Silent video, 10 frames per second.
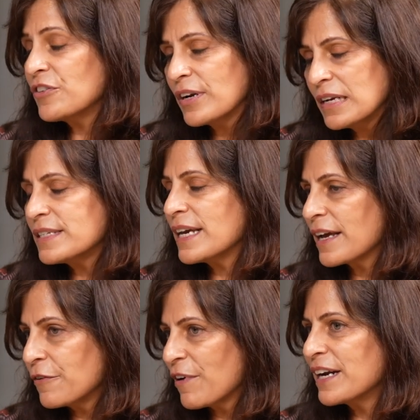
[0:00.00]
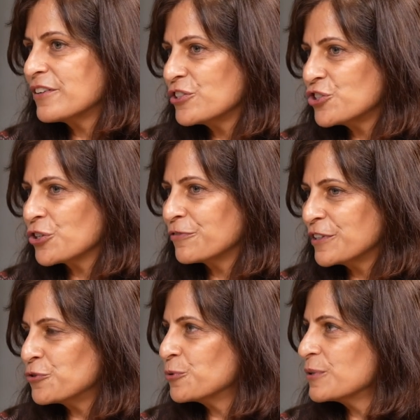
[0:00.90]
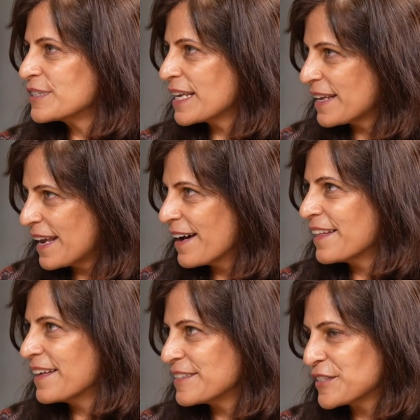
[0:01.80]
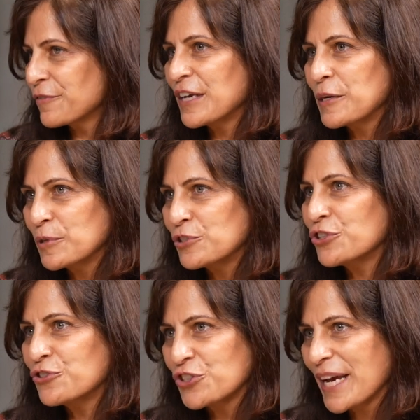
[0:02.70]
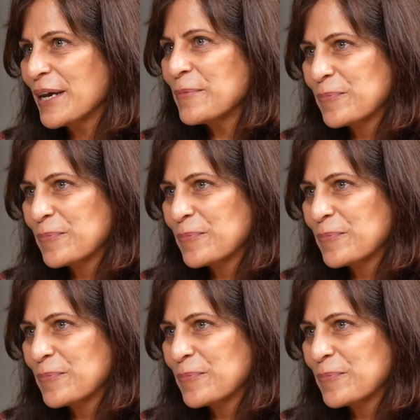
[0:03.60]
really take advantage of the tools and AI that is available to you today.